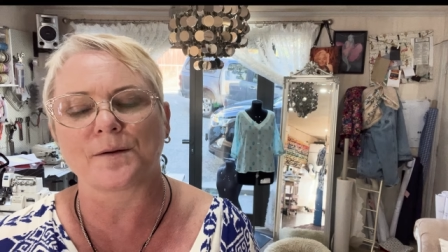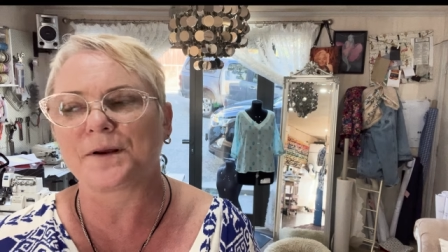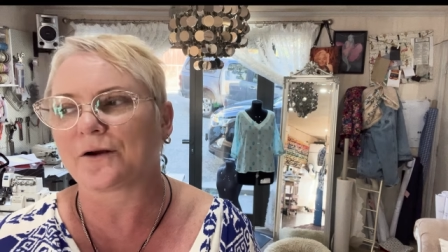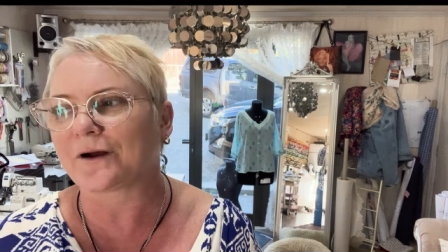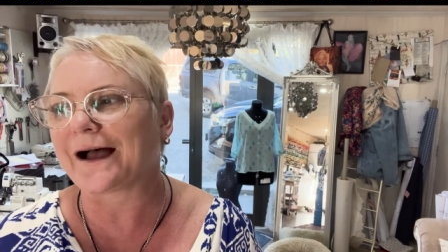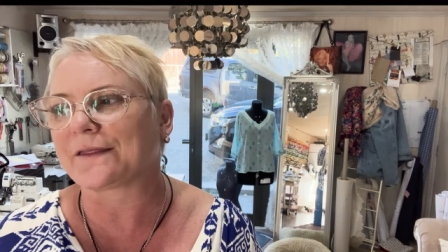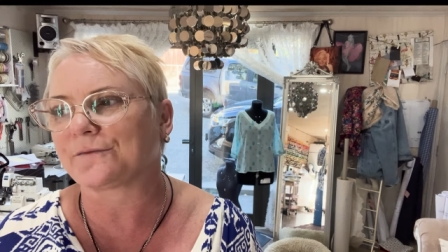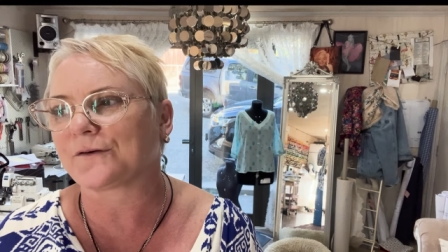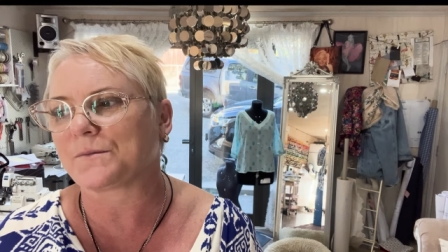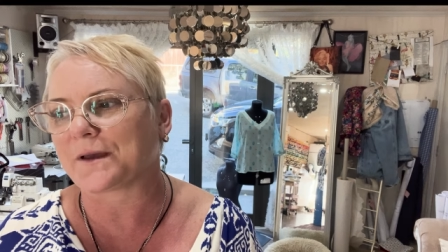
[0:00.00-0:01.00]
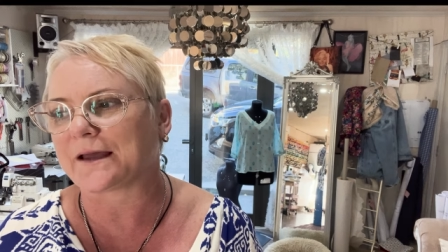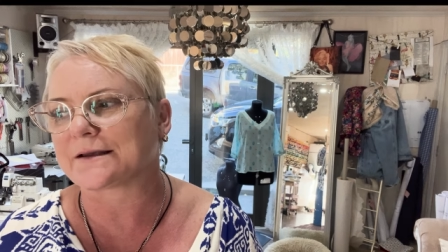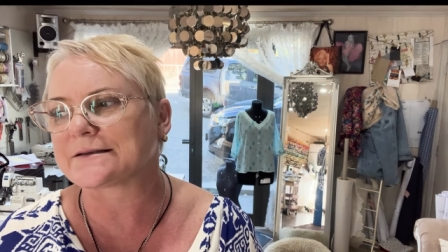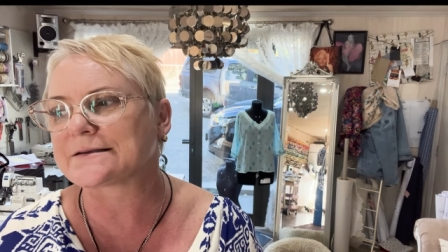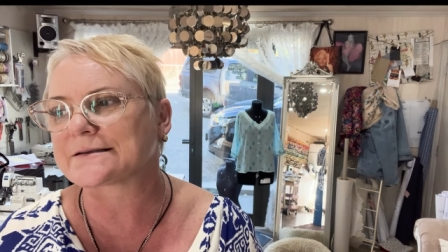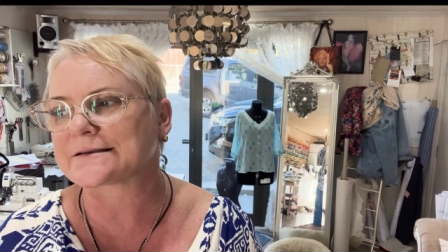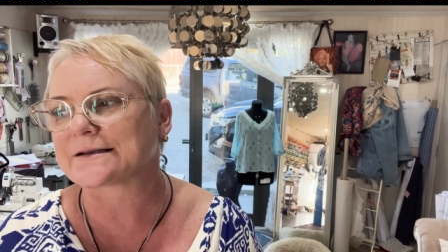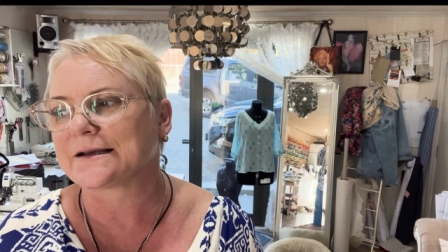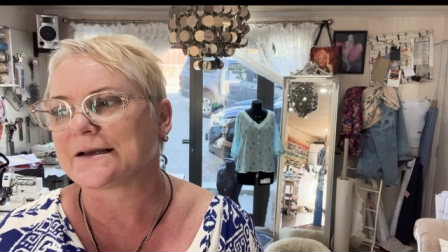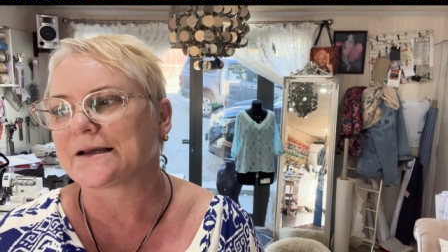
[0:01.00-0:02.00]
I mean, I've got other free patterns,
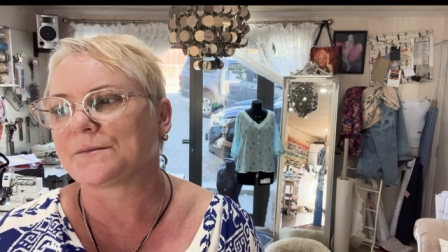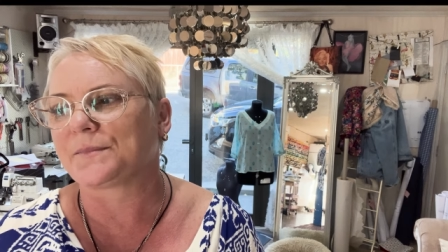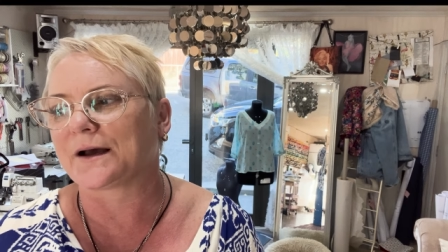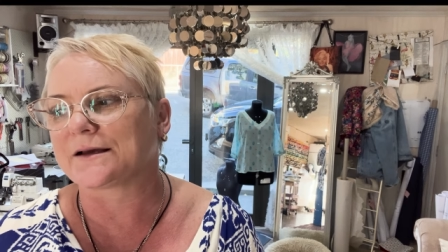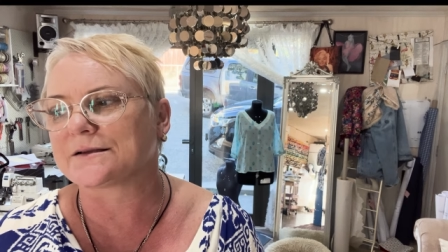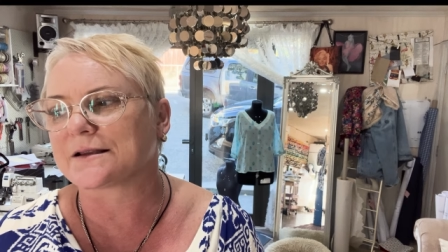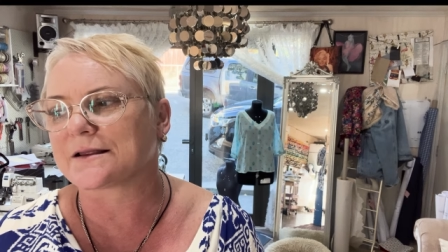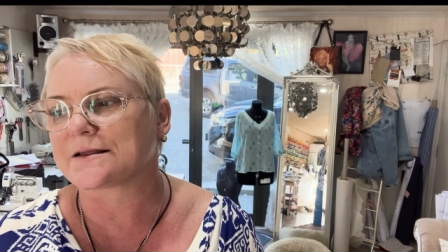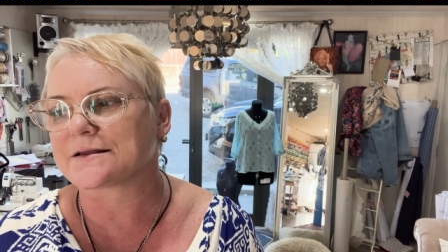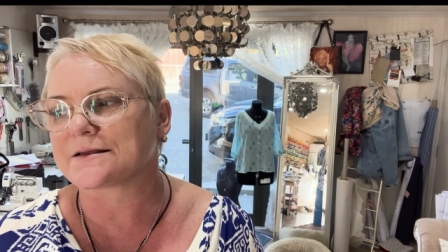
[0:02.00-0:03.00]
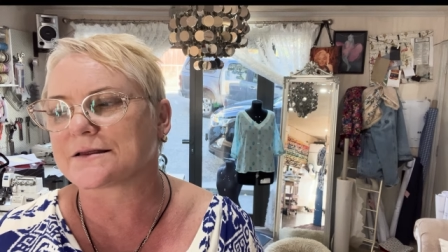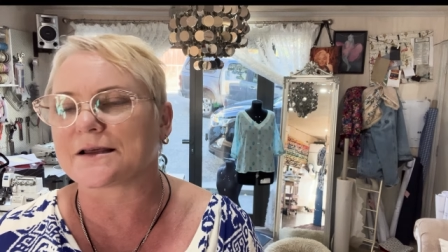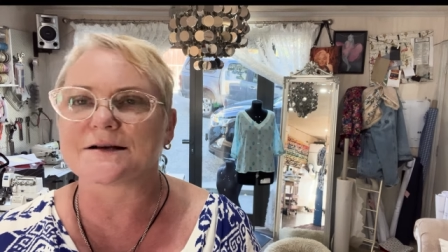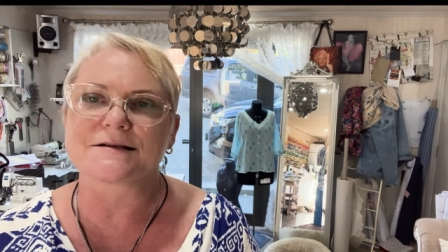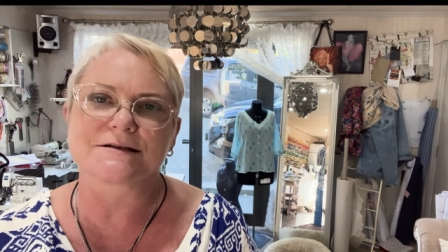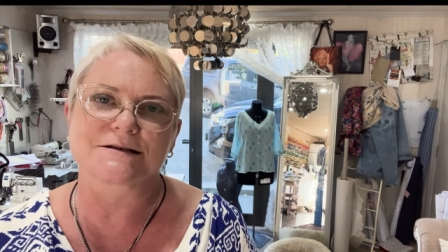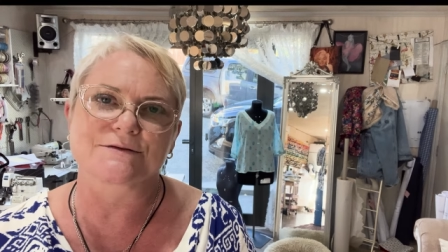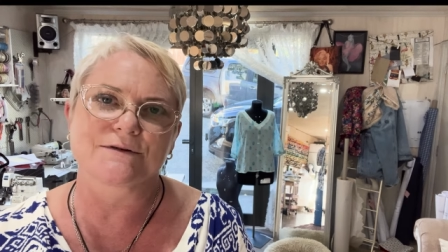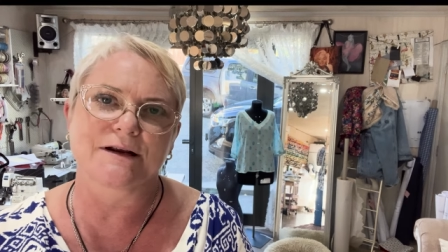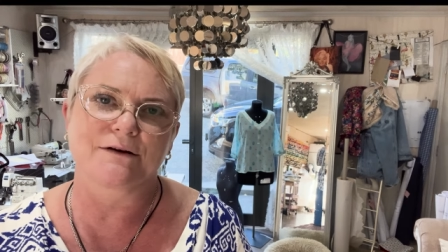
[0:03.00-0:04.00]
but those are
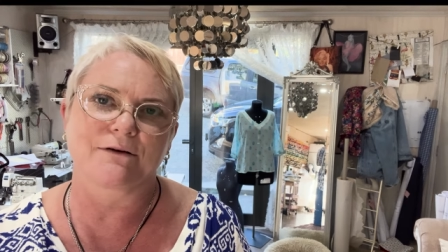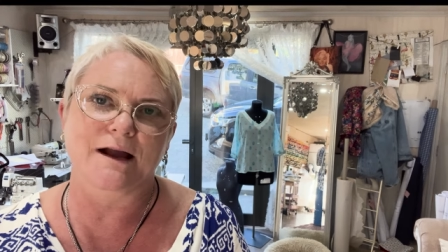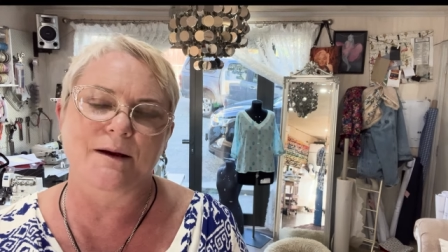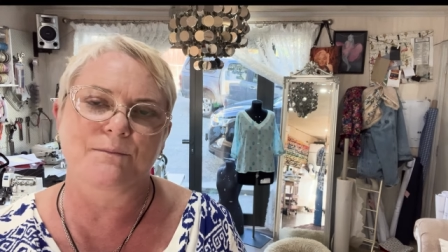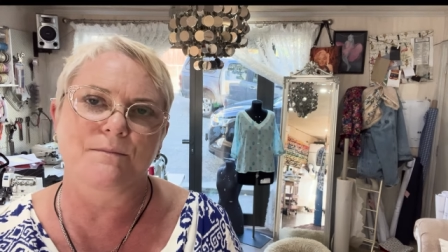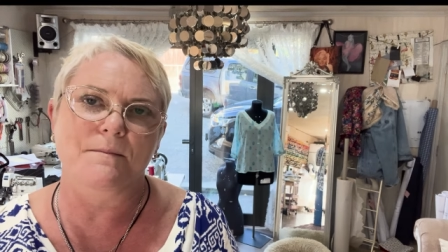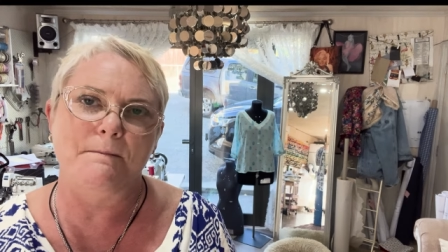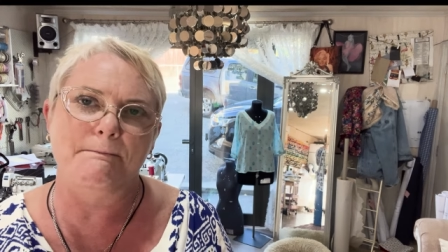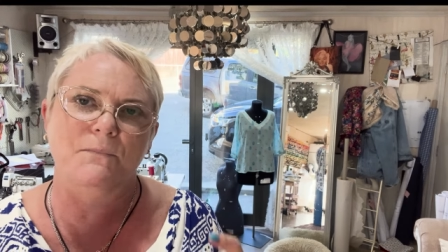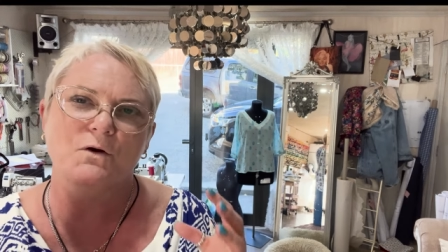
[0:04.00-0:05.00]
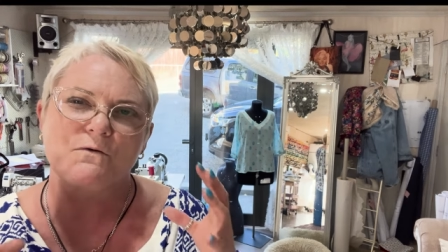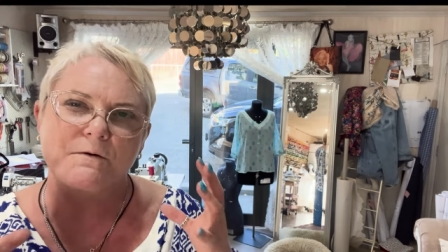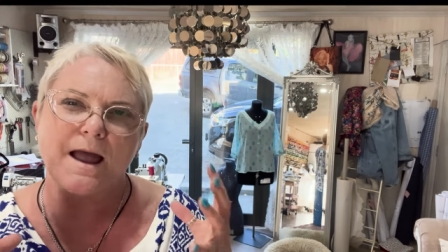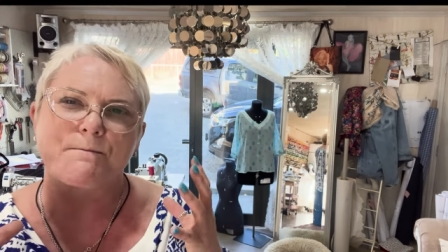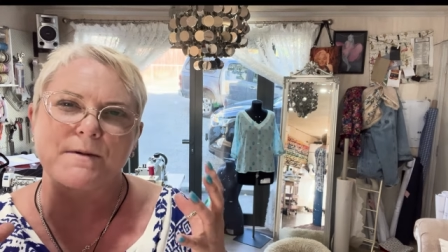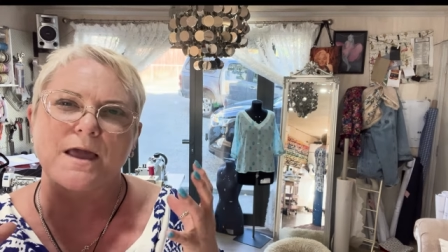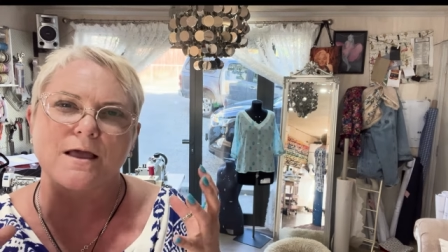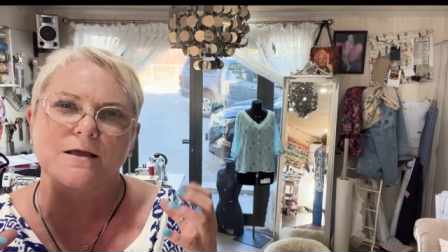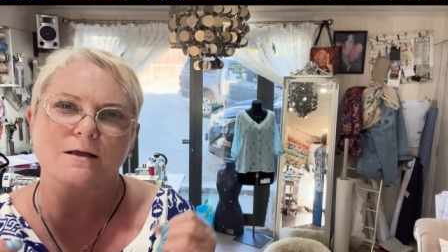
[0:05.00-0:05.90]
just really grab me